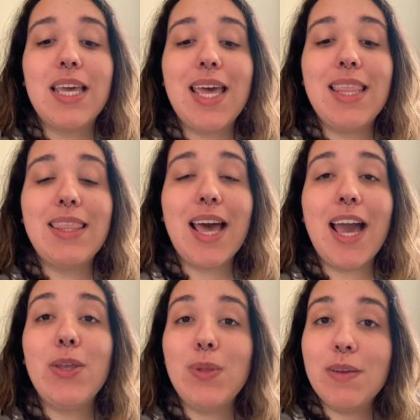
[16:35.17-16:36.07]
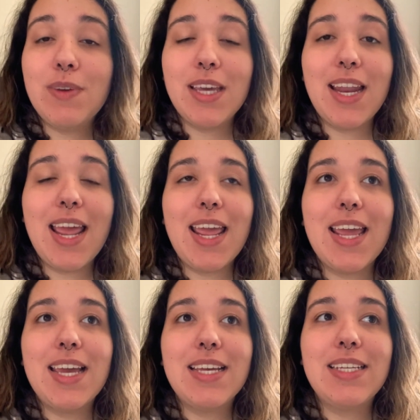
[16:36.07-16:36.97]
that you live in.
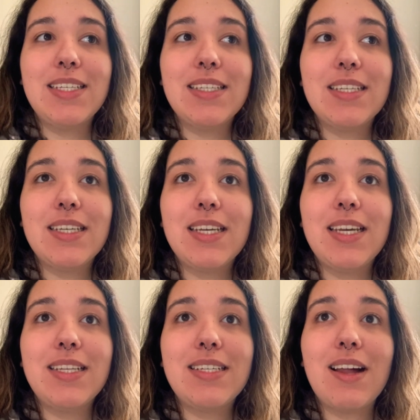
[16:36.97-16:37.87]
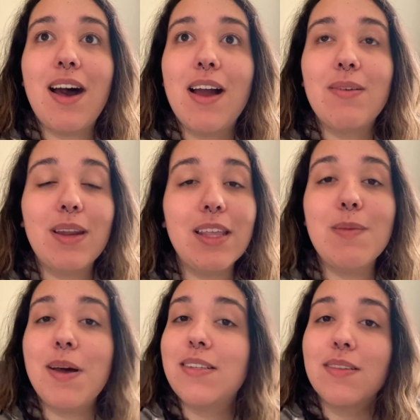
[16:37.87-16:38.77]
And it's not really the
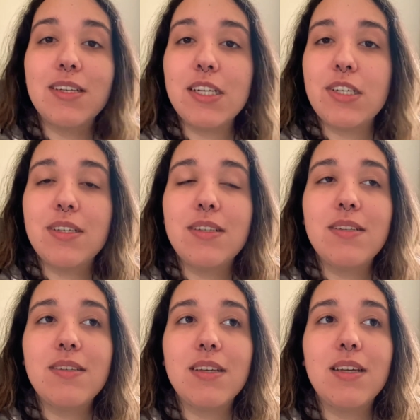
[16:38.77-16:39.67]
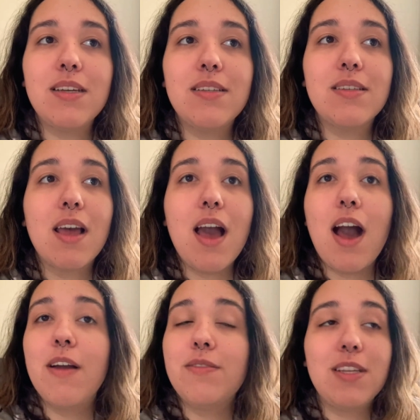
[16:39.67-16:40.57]
best of conditions.
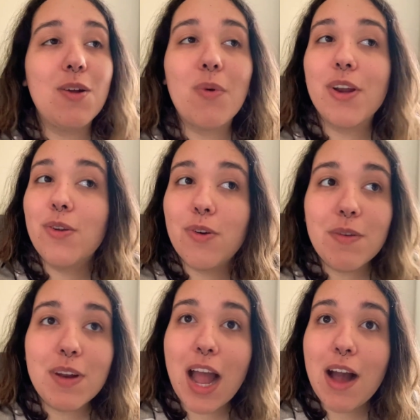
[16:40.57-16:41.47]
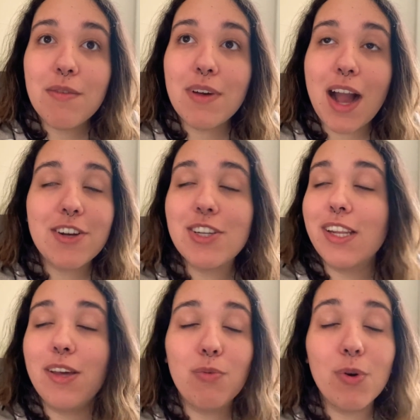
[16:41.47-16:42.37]
I've seen it where you don't even have
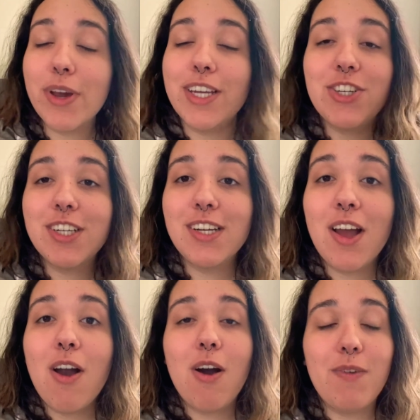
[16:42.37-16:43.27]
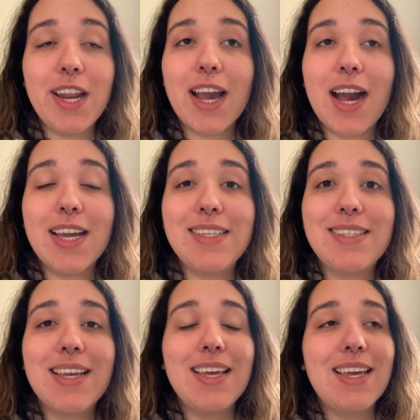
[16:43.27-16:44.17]
actually a real kitchen of any kind.
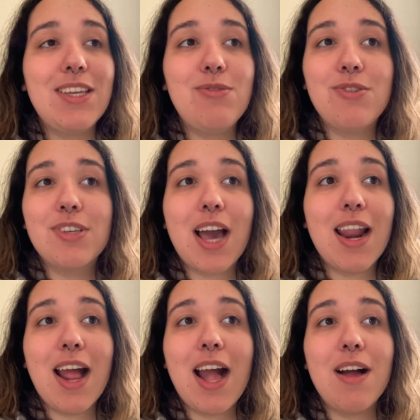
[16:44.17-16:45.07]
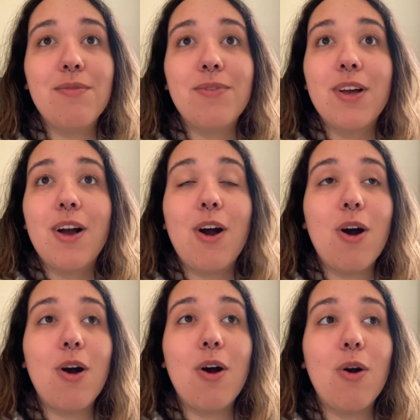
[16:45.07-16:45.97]
You just kind of have
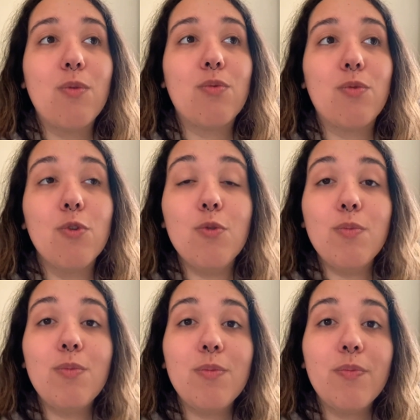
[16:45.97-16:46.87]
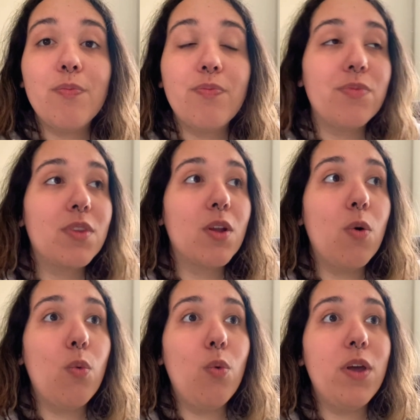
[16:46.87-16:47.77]
a room
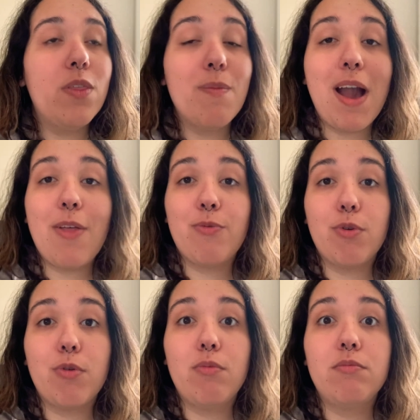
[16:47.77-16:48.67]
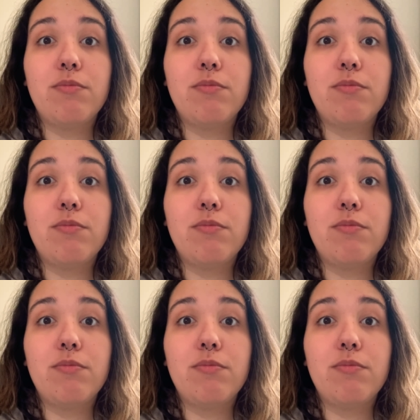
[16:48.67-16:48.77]
with a bathroom